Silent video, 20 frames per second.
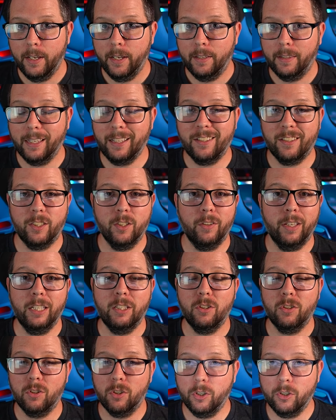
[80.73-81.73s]
they still had
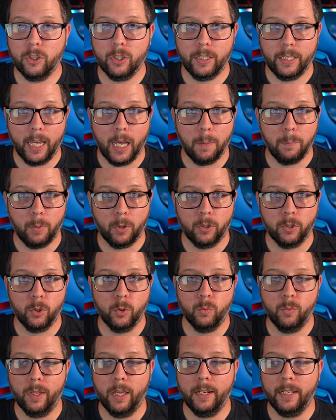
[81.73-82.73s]
such a gap on
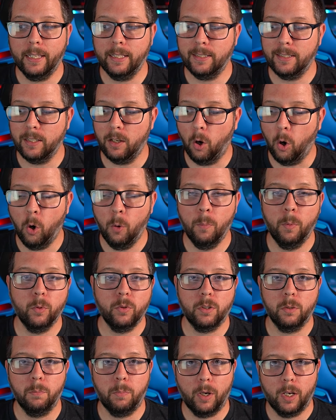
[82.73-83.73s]
you that it's
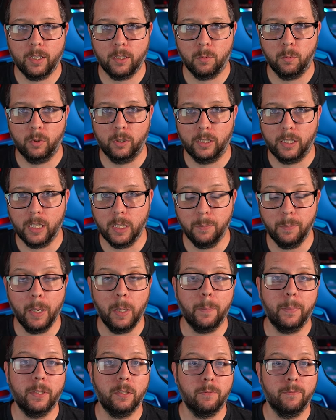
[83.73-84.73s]
almost impossible to keep
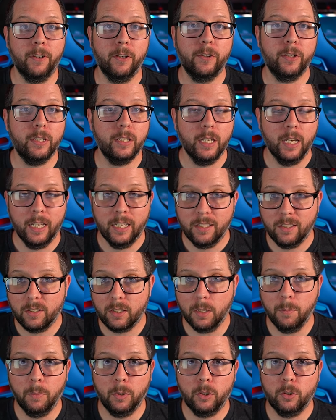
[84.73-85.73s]
up. It's very
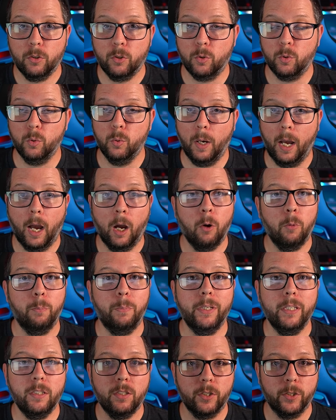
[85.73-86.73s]
similar to how
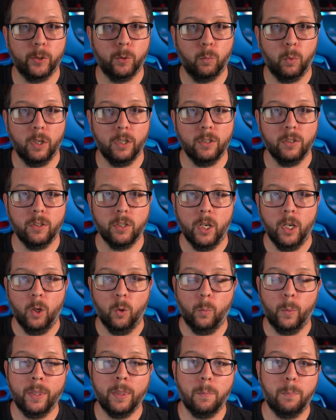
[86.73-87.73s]
B tier was
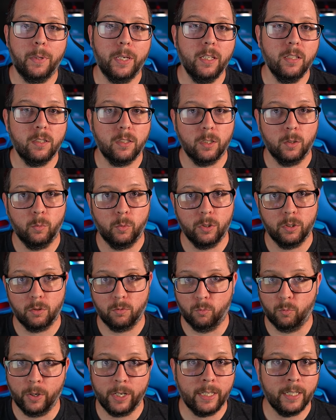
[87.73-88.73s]
when the Pista was
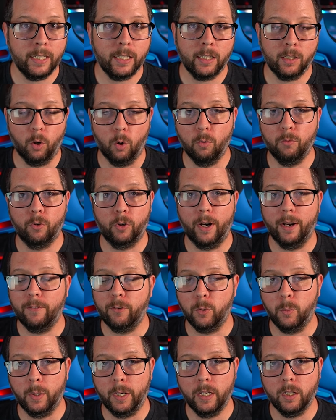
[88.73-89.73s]
reigning over everything.
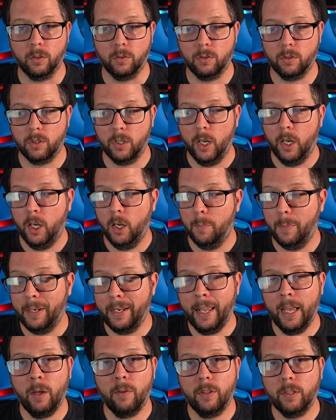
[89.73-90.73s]
Everyone else. But
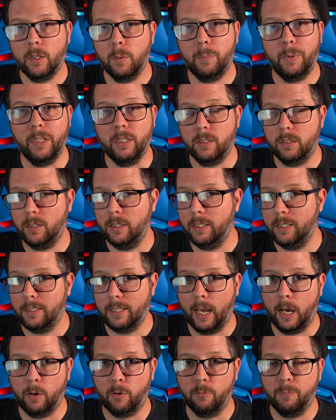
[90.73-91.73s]
now that the Pista is
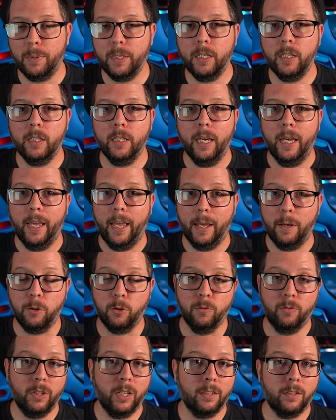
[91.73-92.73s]
out of B,
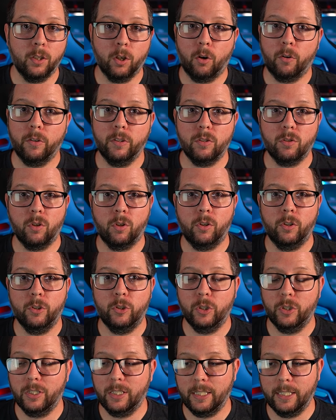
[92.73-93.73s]
you've got the R S R
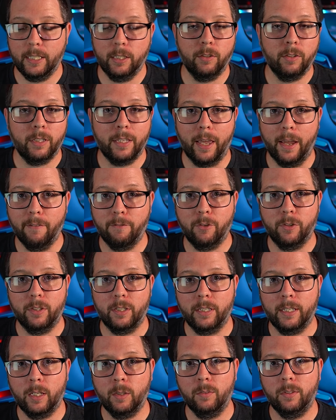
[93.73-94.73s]
just killing
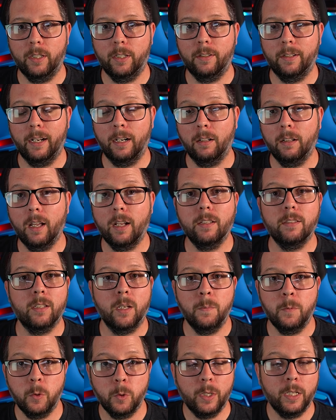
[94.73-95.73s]
everything out there, and a lot of
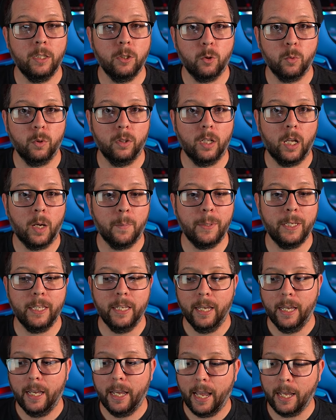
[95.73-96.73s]
times you get into a lobby
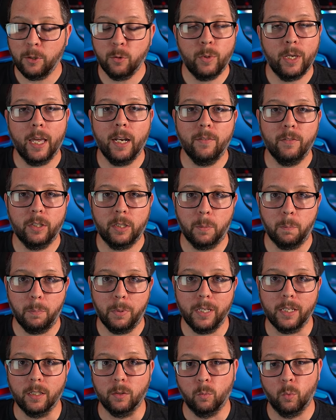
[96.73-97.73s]
and you can't even
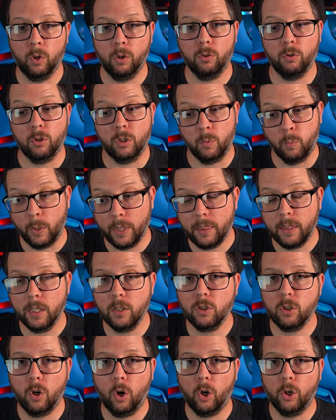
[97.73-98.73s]
compete. Well, with
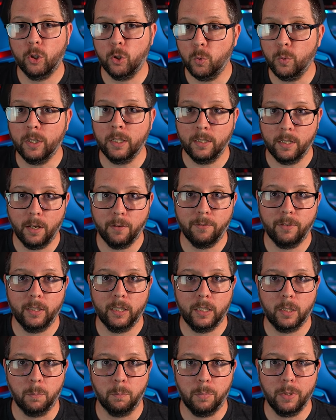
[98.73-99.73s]
this car, you can
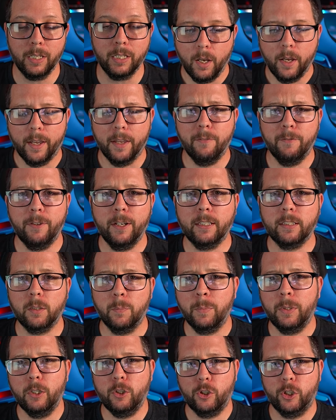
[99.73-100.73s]
definitely compete. In fact, I'm
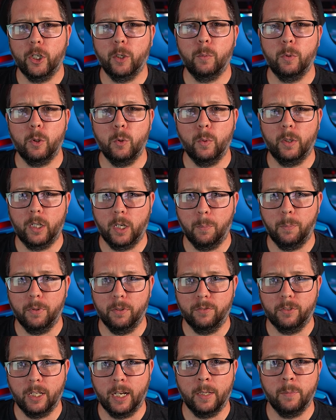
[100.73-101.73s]
going to share with you a couple
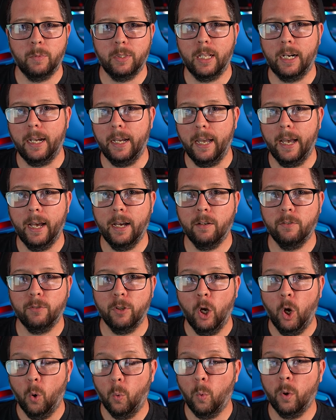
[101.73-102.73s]
of times that I have,
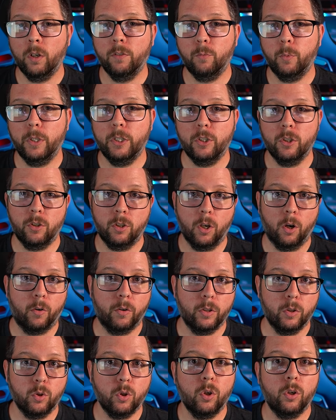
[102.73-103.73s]
one of which is the R
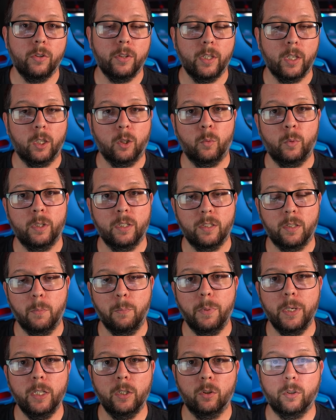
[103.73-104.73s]
S R, the other one is the
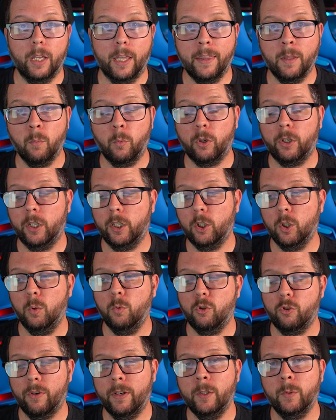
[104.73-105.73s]
Beetle, and then we're going to go
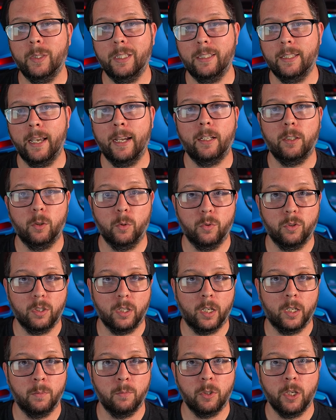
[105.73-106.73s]
try to attack those
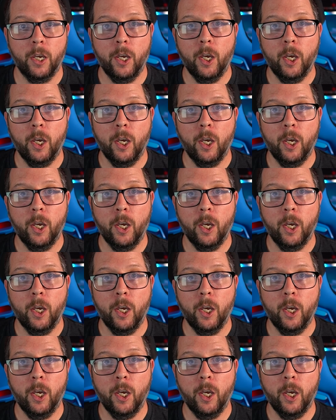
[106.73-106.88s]
times